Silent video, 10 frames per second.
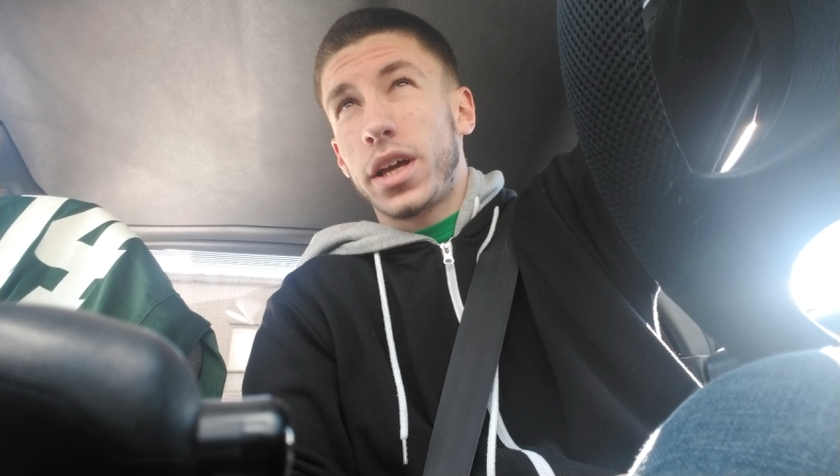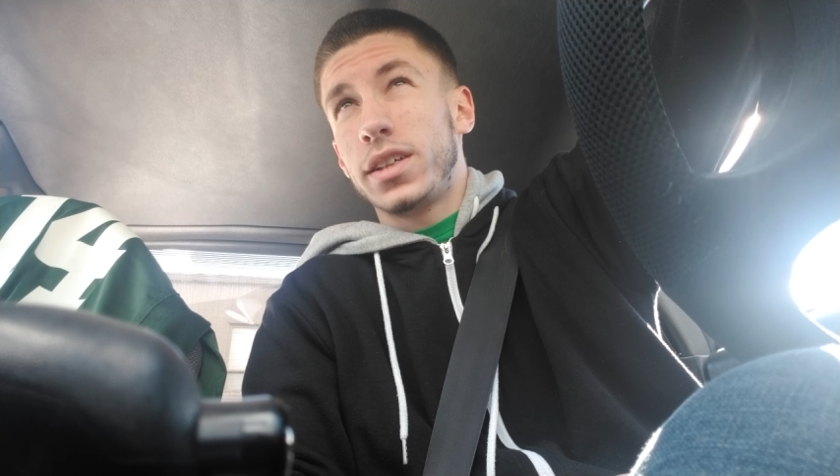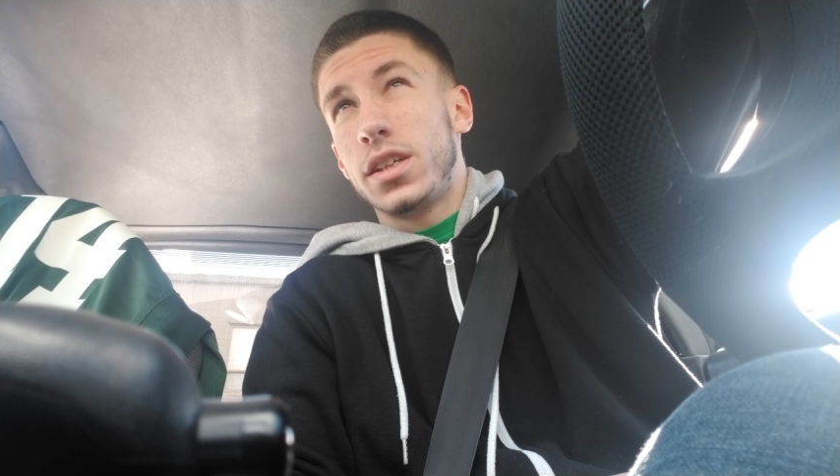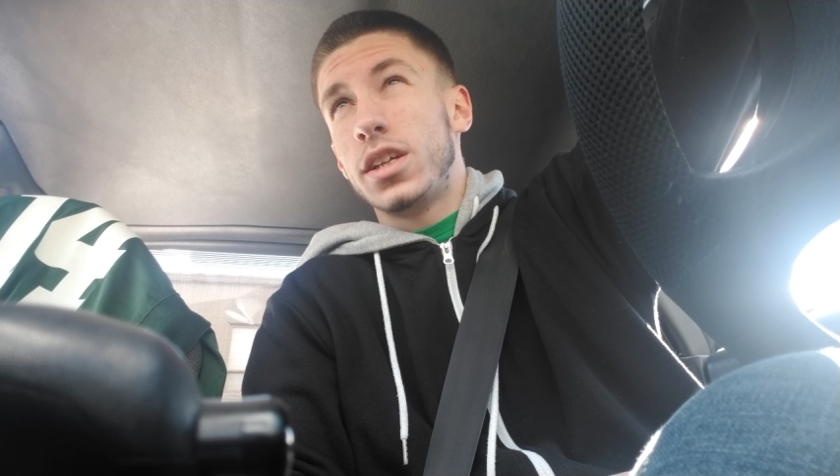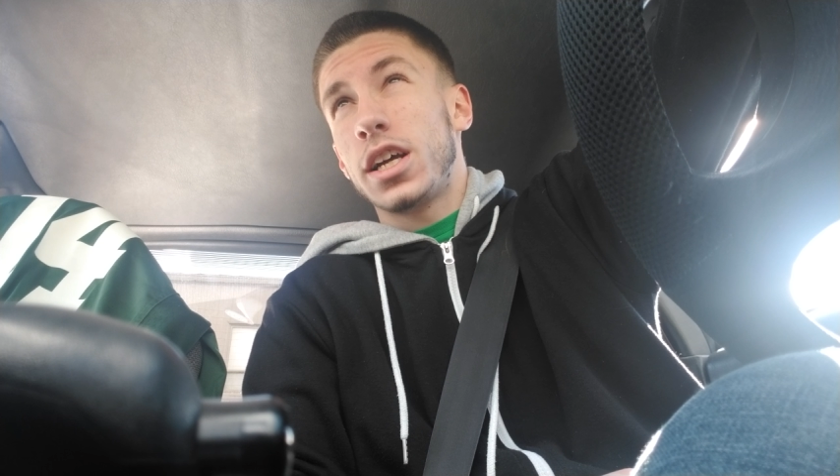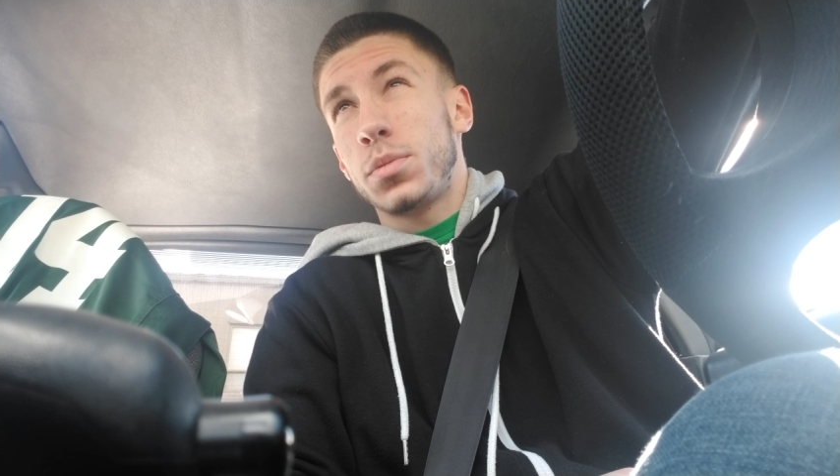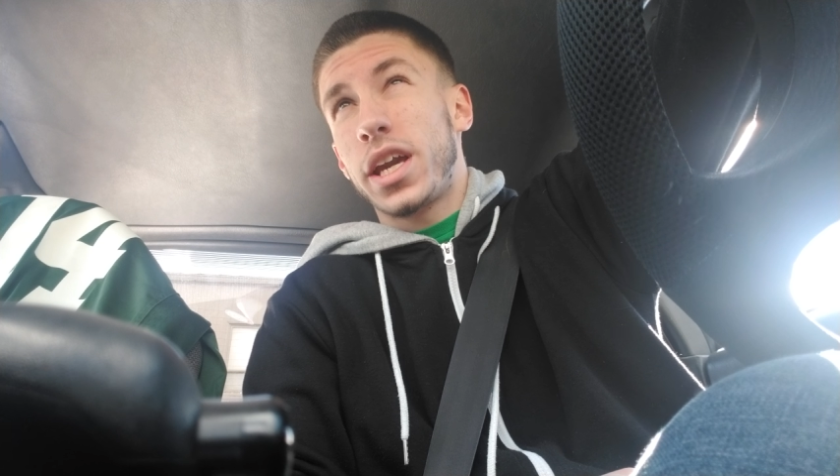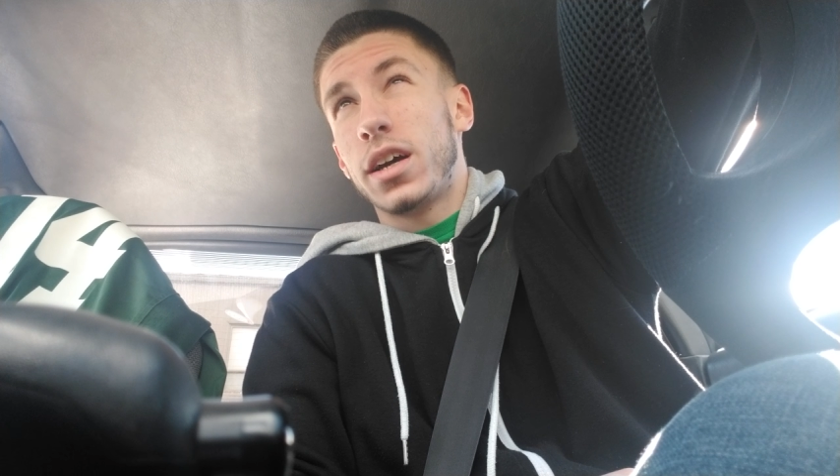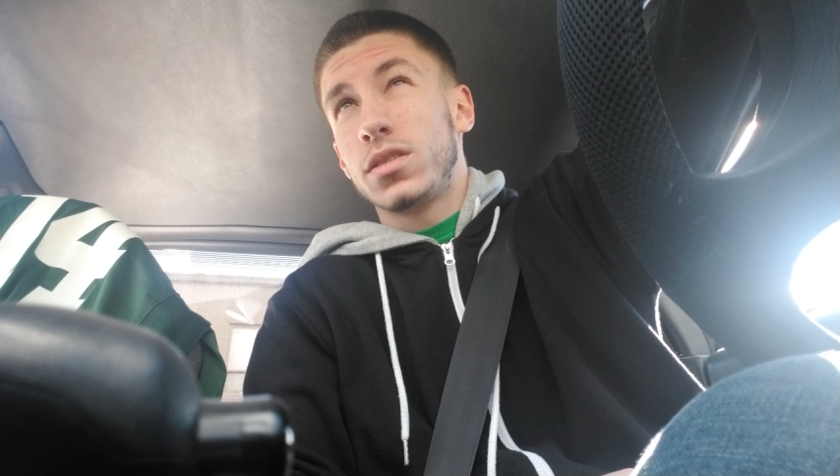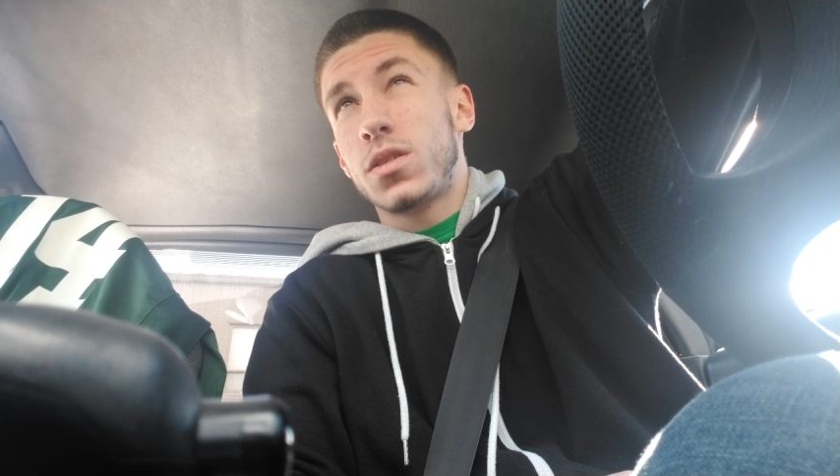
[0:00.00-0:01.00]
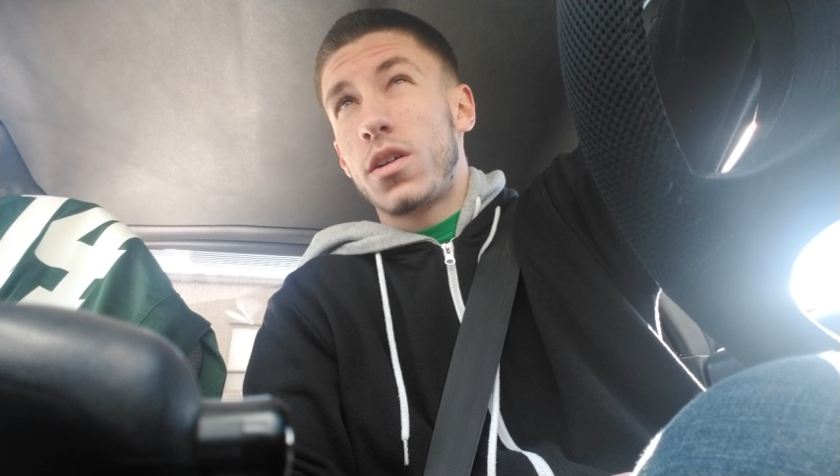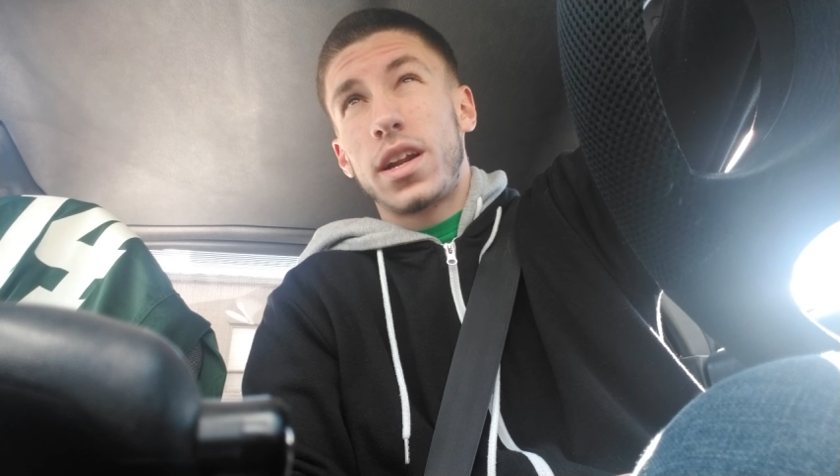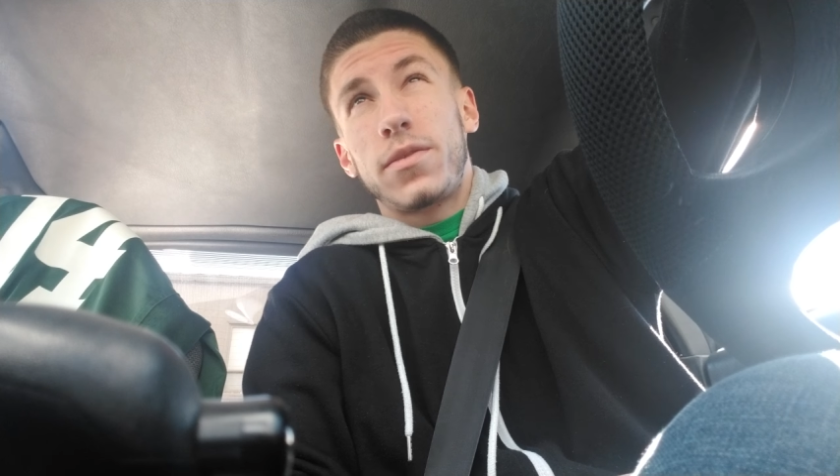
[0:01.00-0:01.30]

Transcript: Like I said, Josh McCown's starting.